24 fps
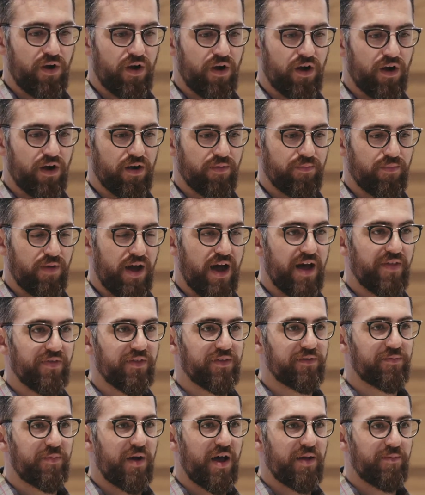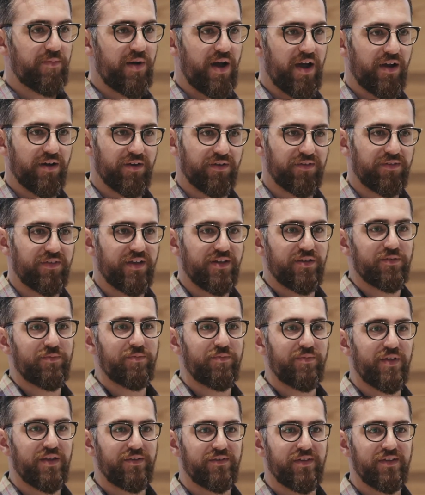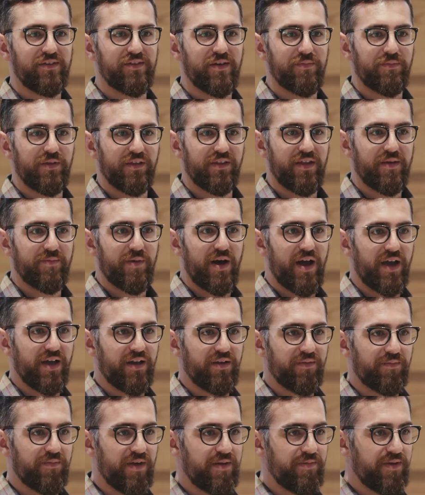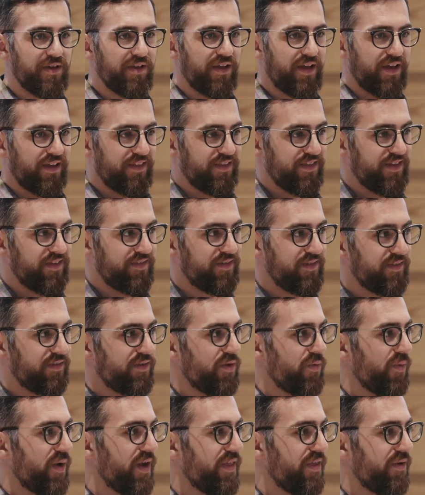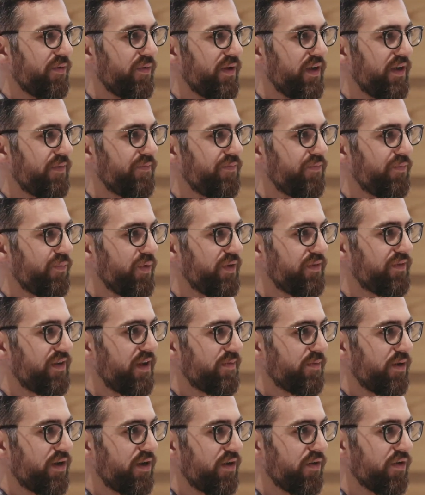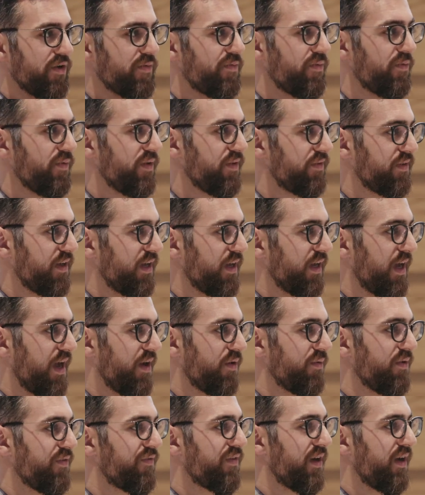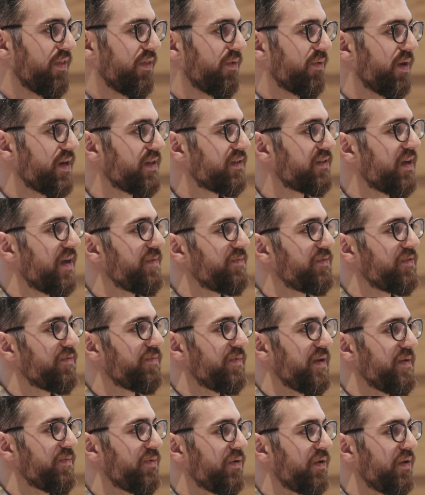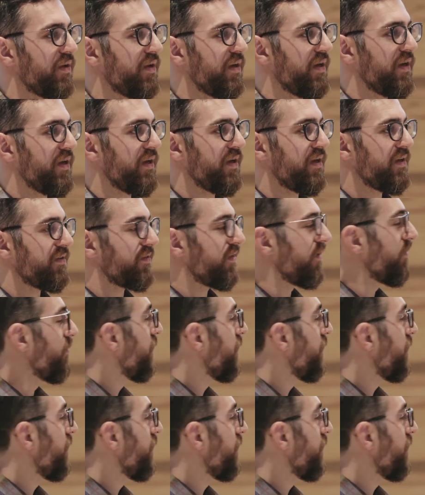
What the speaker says: are on-the-spot buyers, and they see something, they buy it. Maybe like this is the way that we segment our group, and we say, how do we find the right types of people so